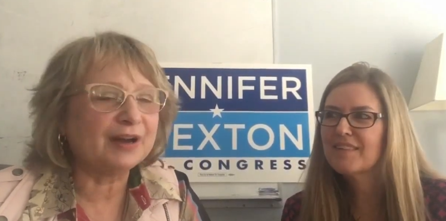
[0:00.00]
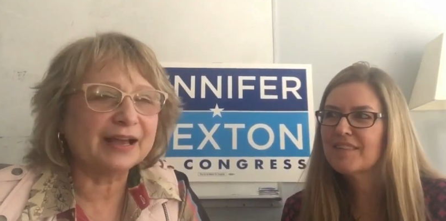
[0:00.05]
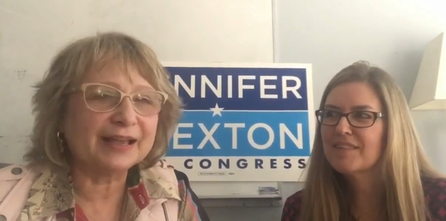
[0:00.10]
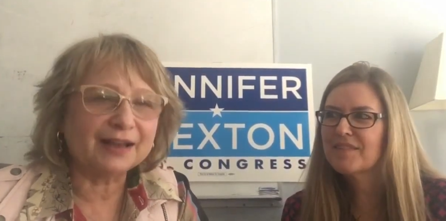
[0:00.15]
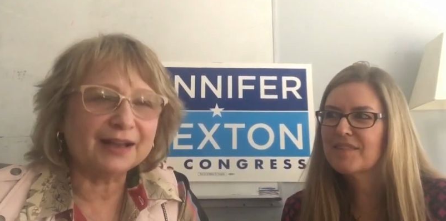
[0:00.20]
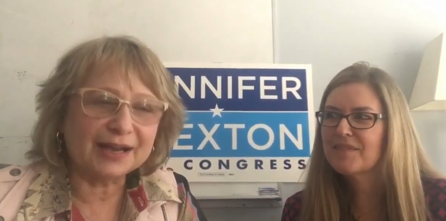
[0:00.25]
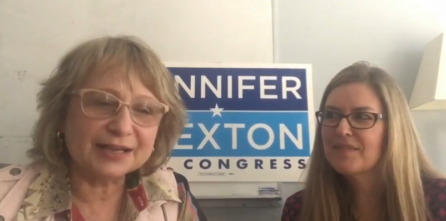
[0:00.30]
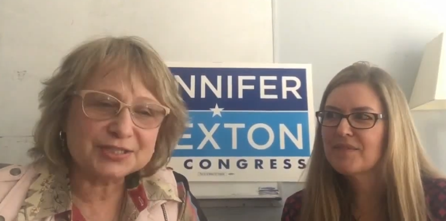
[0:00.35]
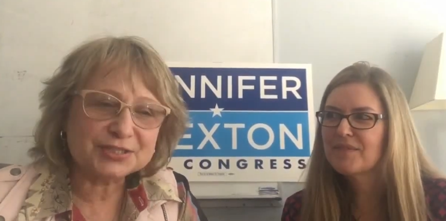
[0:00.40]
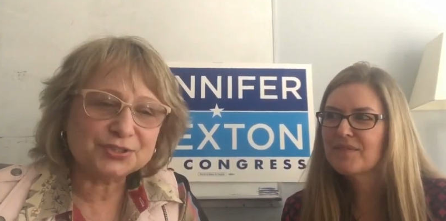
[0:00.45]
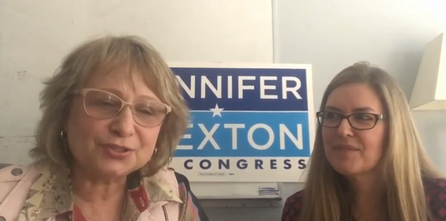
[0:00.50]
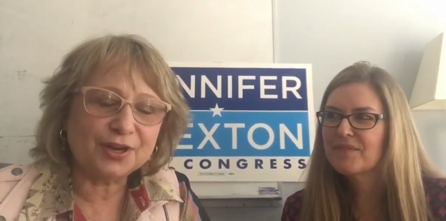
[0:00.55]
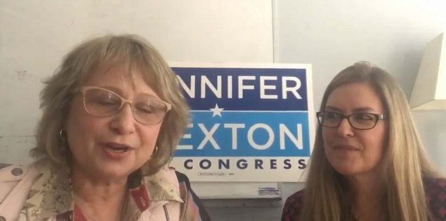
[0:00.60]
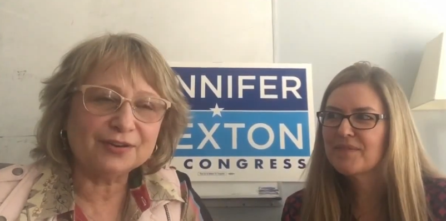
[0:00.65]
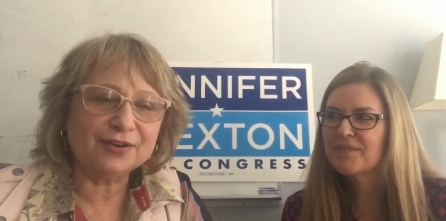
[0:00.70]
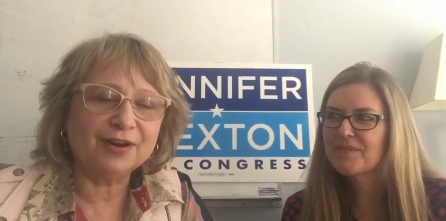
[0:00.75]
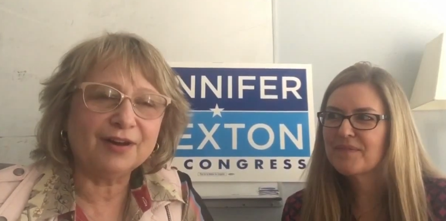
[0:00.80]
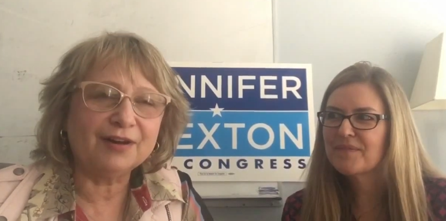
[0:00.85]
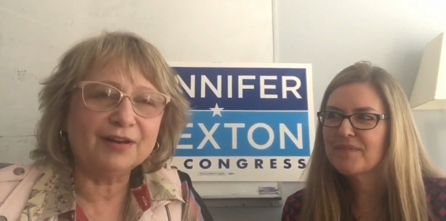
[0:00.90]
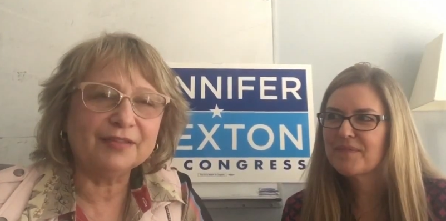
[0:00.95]
Speaker 1: I, I
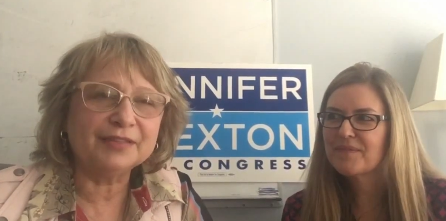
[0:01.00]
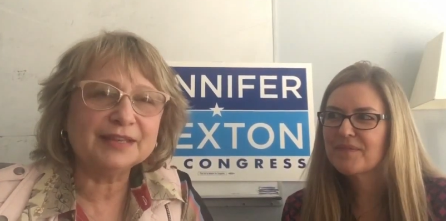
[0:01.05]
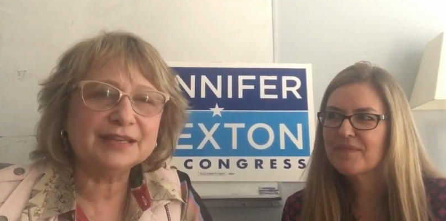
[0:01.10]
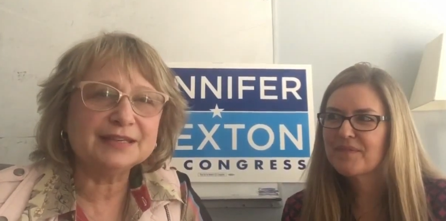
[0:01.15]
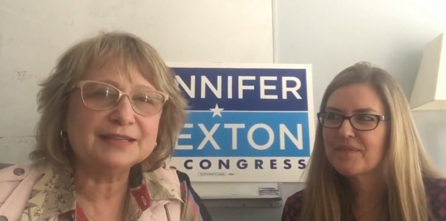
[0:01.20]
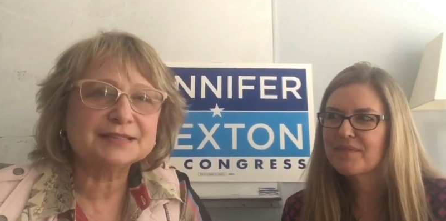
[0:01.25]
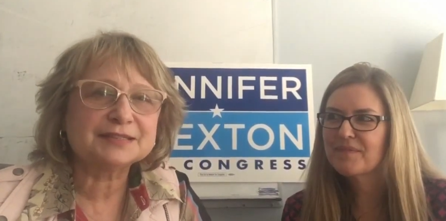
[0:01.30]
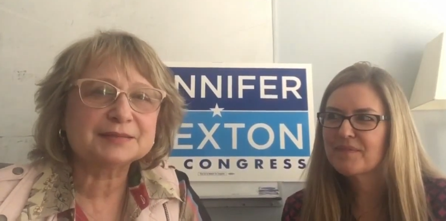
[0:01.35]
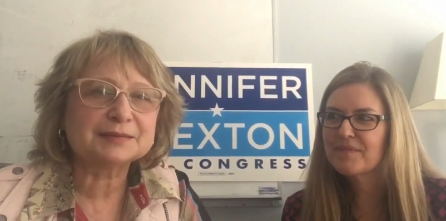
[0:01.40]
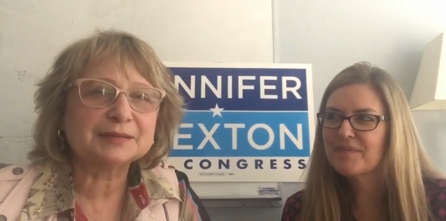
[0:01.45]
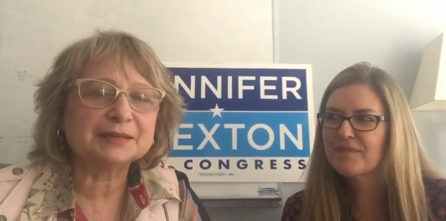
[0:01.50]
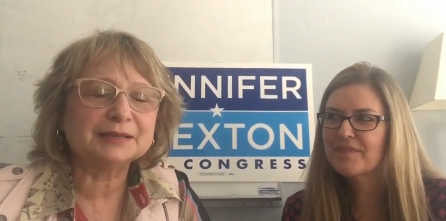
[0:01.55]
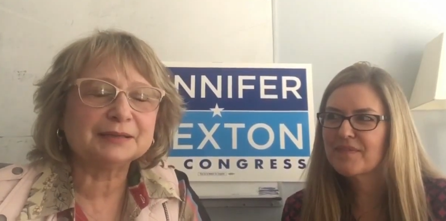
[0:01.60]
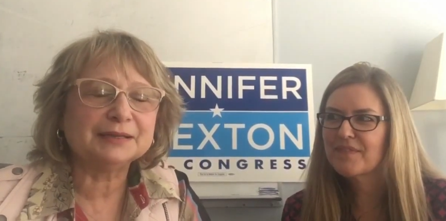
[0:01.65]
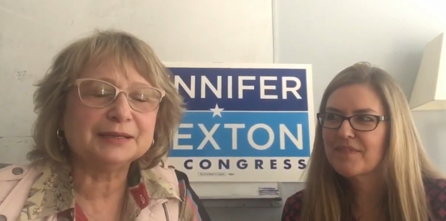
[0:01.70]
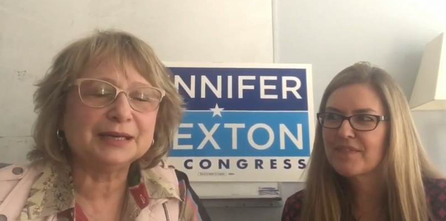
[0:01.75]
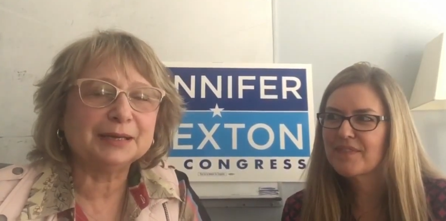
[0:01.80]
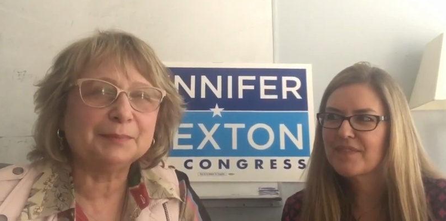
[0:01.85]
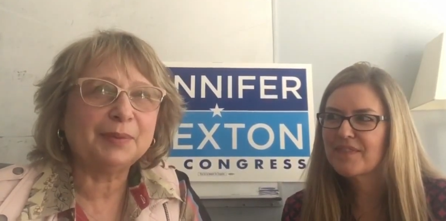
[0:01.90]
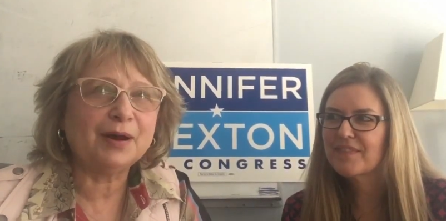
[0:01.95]
start all these
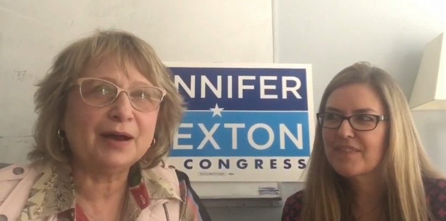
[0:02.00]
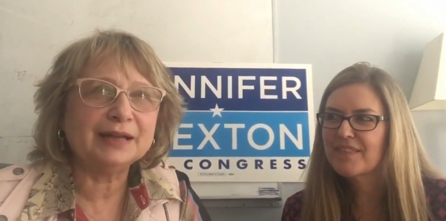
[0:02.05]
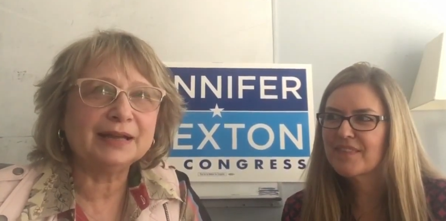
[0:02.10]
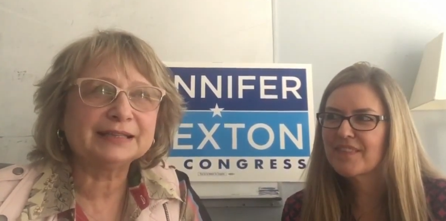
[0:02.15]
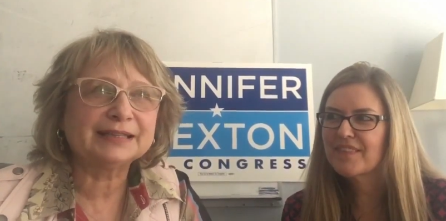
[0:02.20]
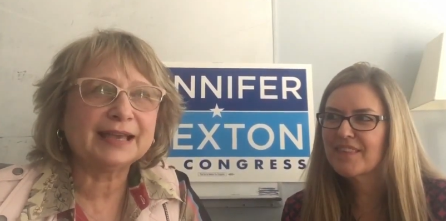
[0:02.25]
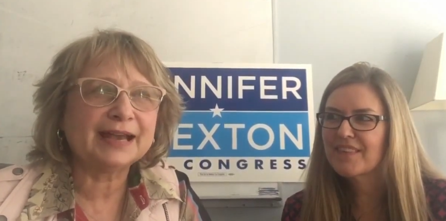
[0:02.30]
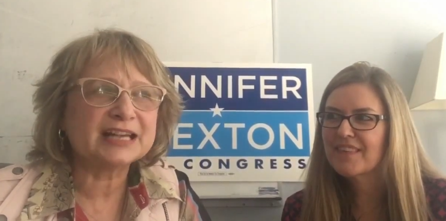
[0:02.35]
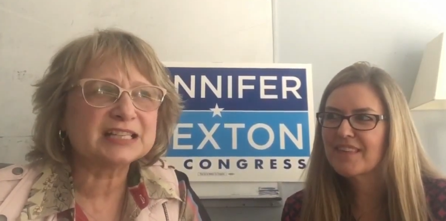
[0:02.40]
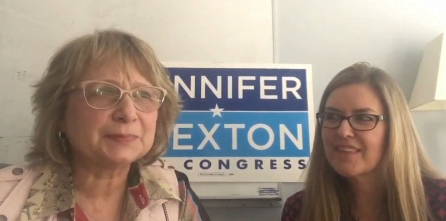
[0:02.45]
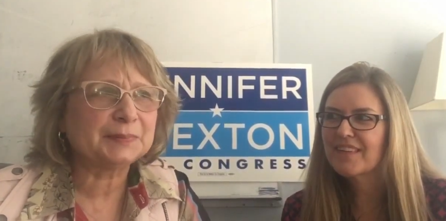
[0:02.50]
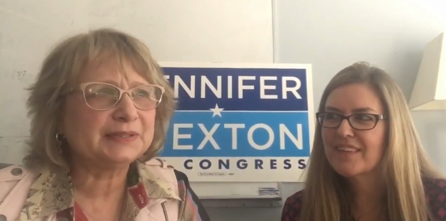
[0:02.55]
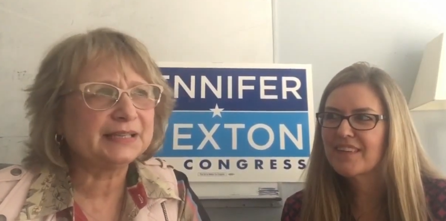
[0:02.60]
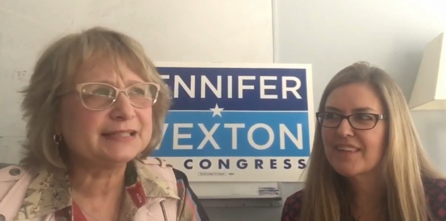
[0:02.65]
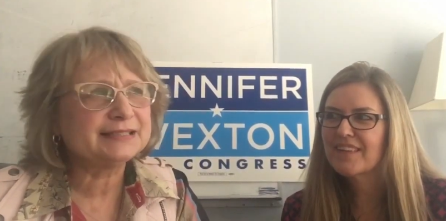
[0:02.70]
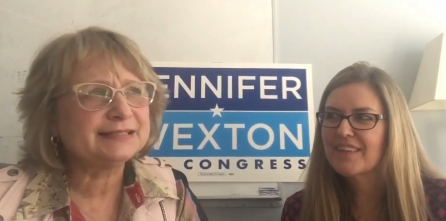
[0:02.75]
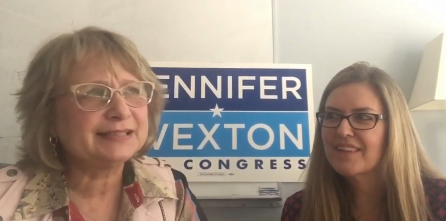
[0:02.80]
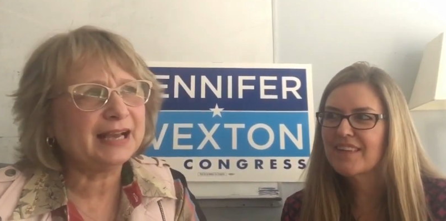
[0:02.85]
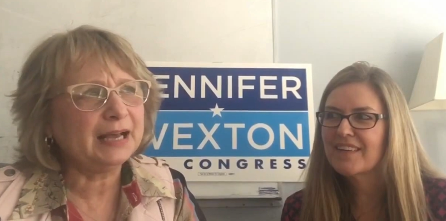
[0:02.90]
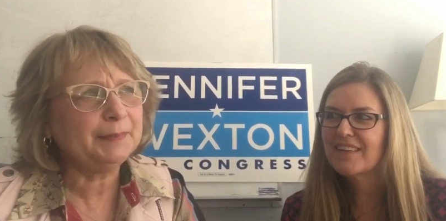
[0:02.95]
uh, podcasts, but
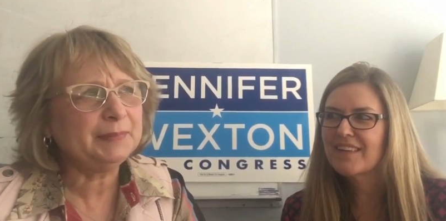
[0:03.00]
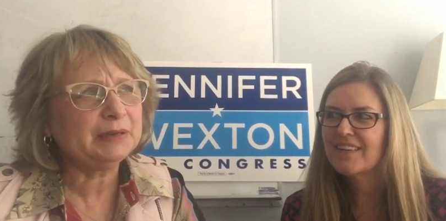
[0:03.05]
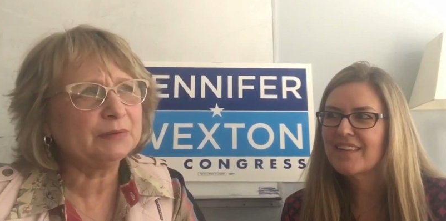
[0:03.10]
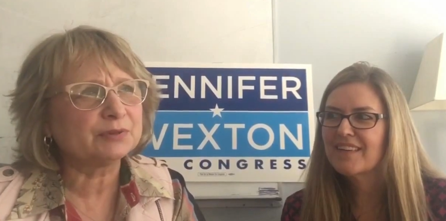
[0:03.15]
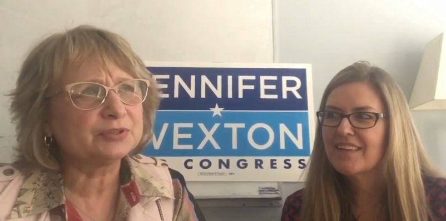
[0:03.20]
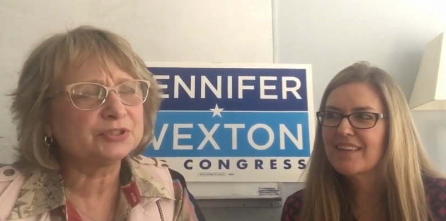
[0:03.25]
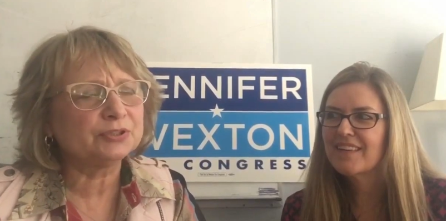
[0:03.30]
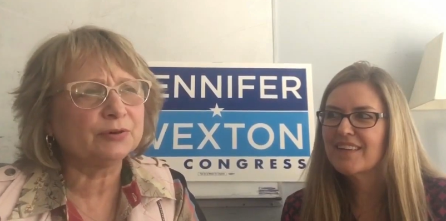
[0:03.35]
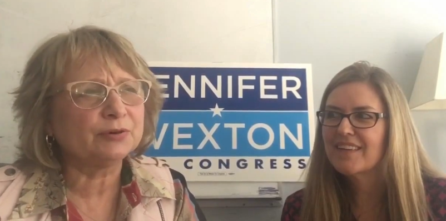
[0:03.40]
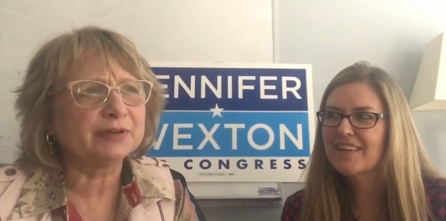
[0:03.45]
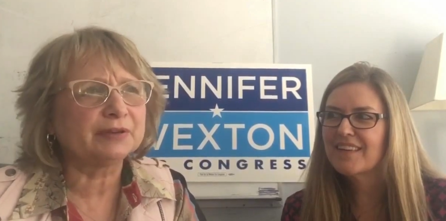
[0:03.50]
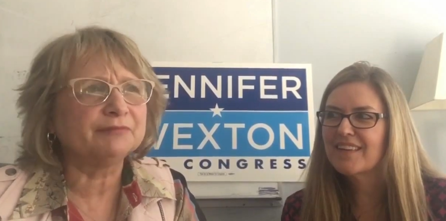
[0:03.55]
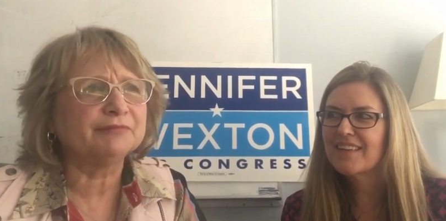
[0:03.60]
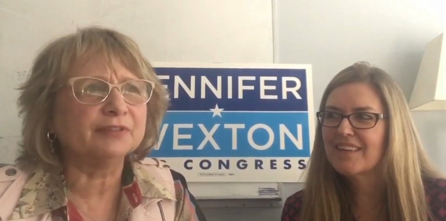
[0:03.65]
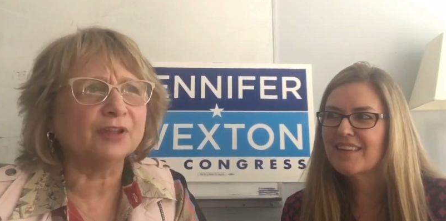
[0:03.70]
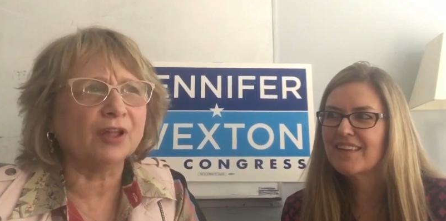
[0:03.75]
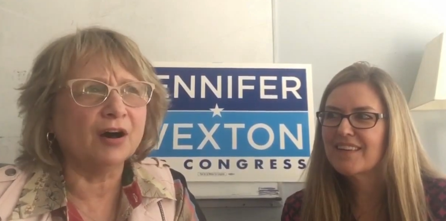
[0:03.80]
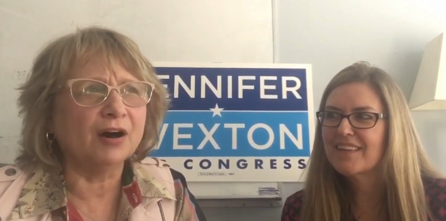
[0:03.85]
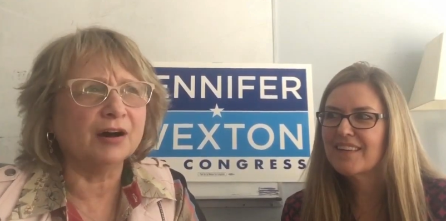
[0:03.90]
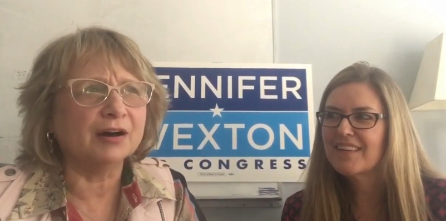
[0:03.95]
they tell me we're doing
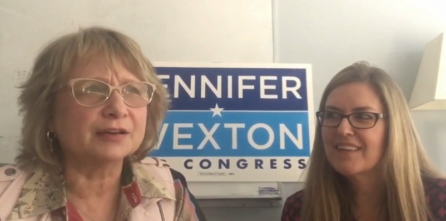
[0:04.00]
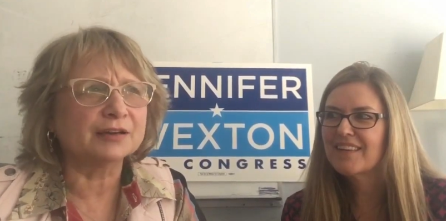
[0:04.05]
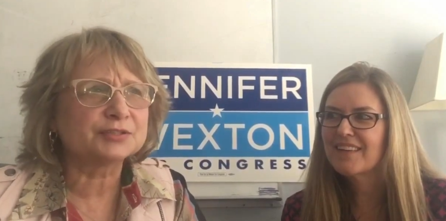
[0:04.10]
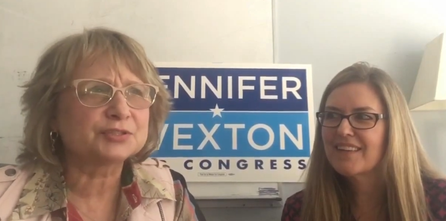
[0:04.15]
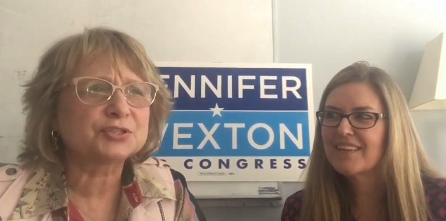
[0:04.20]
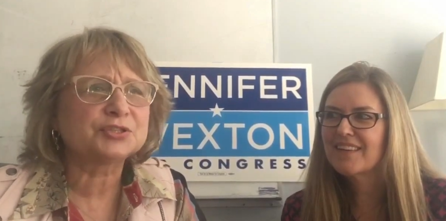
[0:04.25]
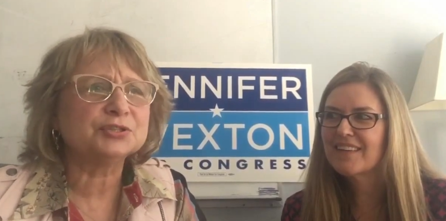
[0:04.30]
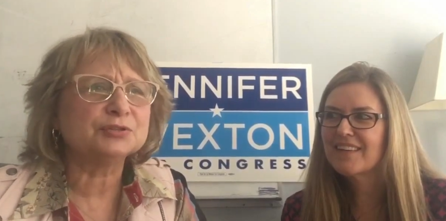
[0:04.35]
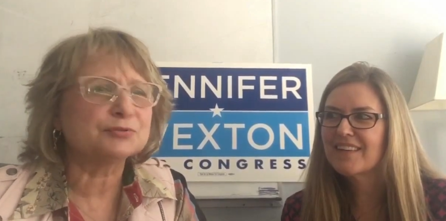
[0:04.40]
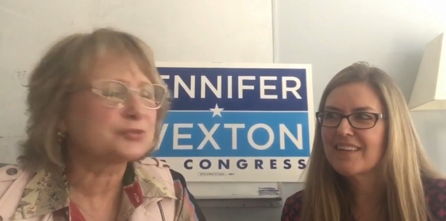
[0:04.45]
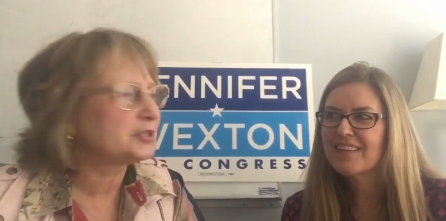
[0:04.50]
vlogs too.